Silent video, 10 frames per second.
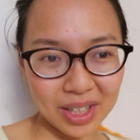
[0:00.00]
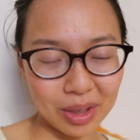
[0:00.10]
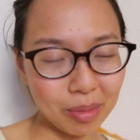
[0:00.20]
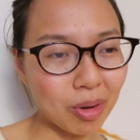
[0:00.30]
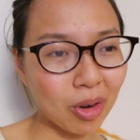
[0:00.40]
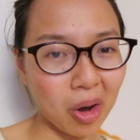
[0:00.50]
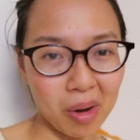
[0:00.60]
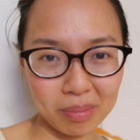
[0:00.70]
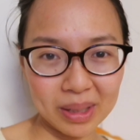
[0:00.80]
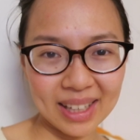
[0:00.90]
the more
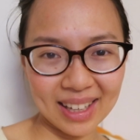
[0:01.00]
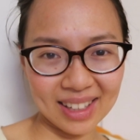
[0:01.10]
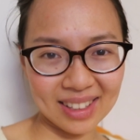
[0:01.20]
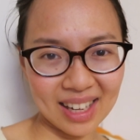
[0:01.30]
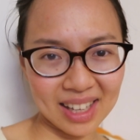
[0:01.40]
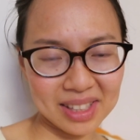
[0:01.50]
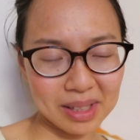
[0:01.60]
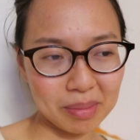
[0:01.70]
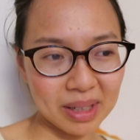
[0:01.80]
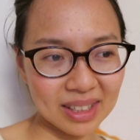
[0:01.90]
complicated
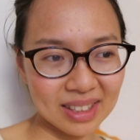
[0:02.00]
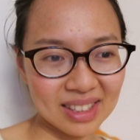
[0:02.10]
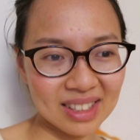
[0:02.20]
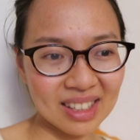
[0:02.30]
eczema is.